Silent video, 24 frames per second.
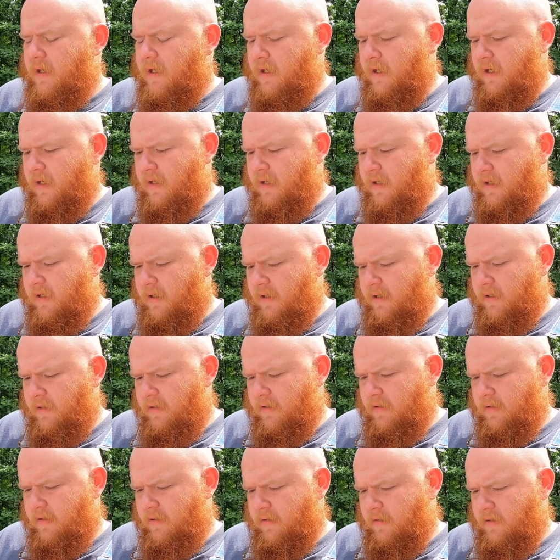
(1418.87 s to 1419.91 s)
And
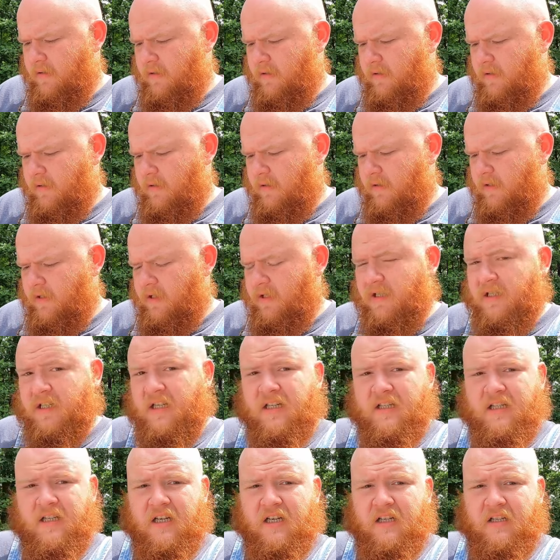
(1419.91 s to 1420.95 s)
his
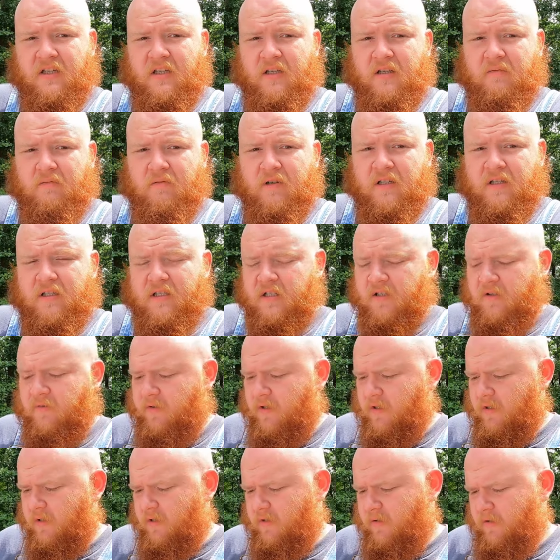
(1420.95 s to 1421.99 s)
citation reads as
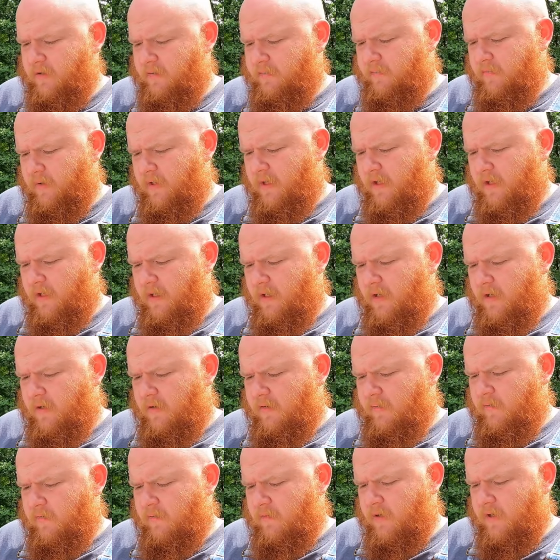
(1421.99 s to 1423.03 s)
follows.
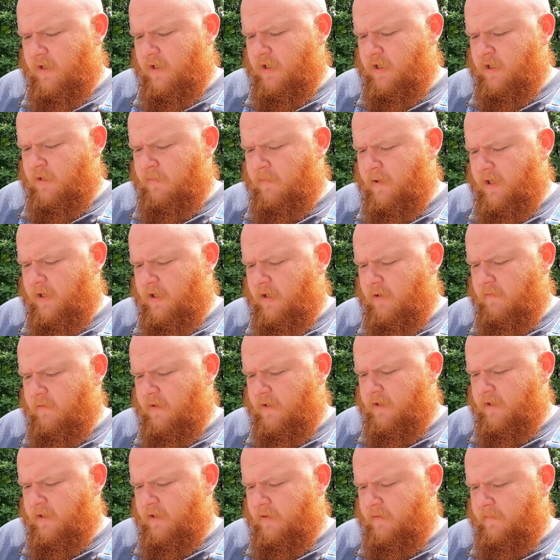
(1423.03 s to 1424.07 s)
For
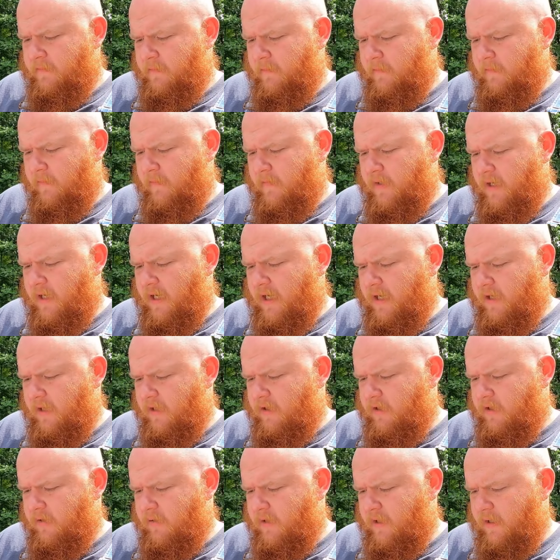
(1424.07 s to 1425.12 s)
conspicuous
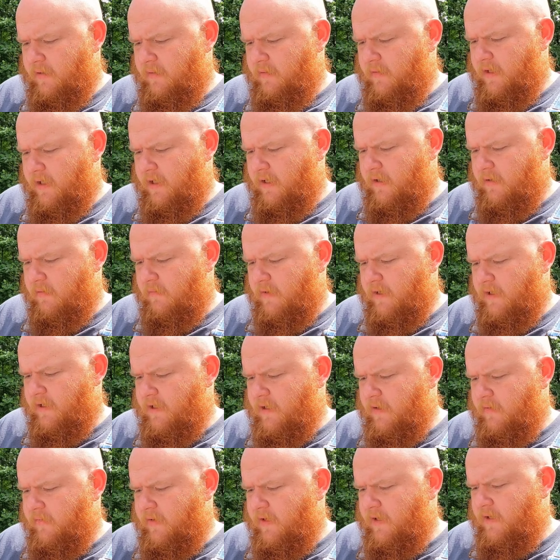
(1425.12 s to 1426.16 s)
gallantry at the
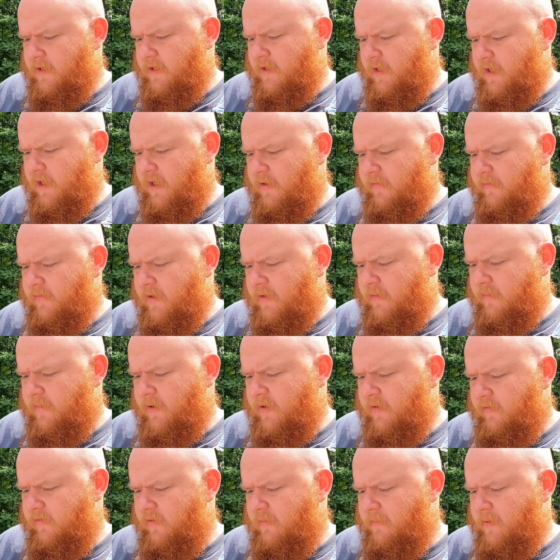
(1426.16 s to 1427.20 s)
risk of his life
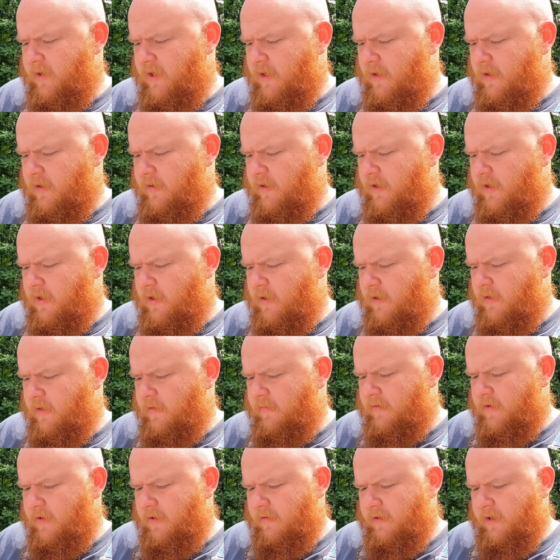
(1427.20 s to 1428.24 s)
above and beyond the call
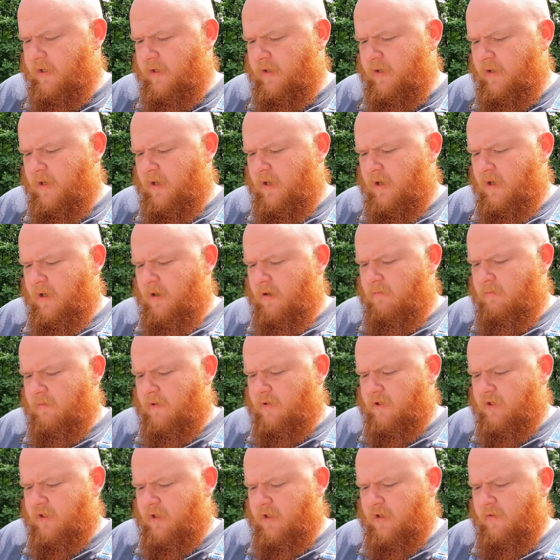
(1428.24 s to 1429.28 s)
of duty
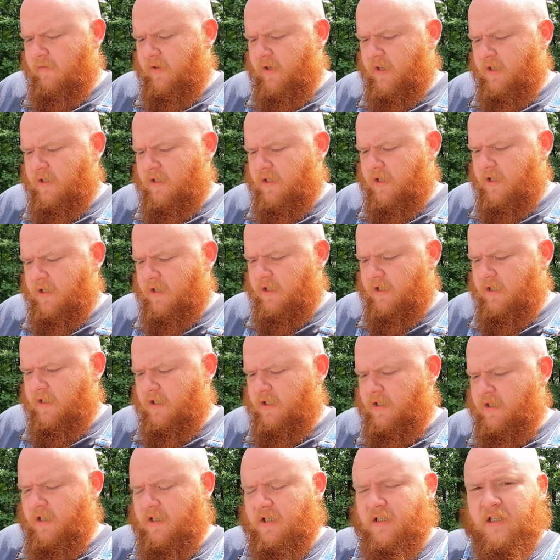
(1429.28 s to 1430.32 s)
while serving as an
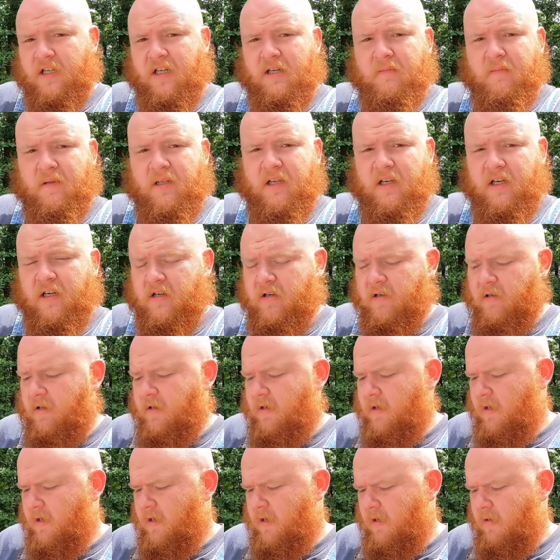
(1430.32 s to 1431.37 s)
assistant team leader
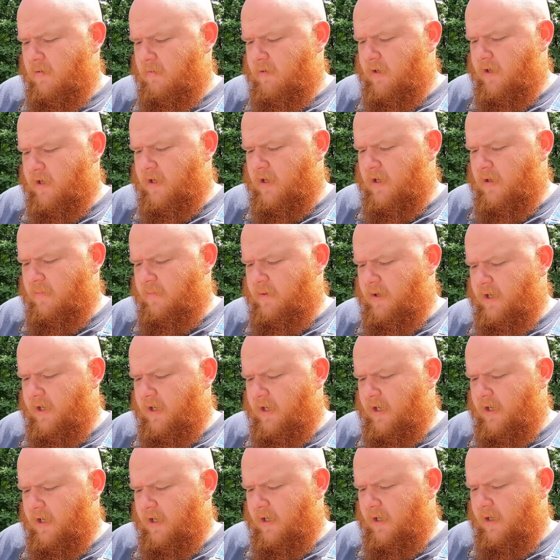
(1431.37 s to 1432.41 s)
with
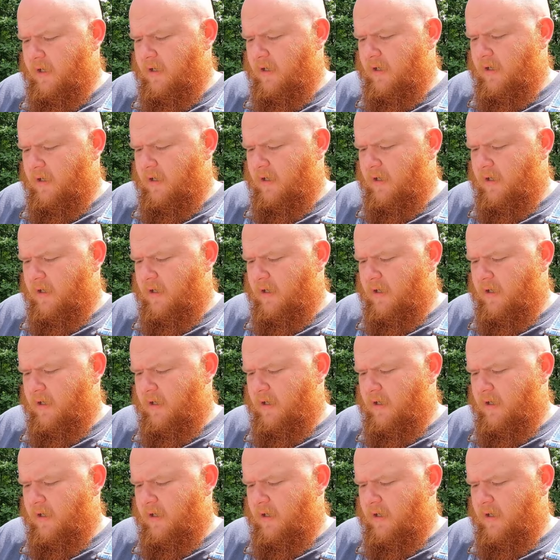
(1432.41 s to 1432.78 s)
Company E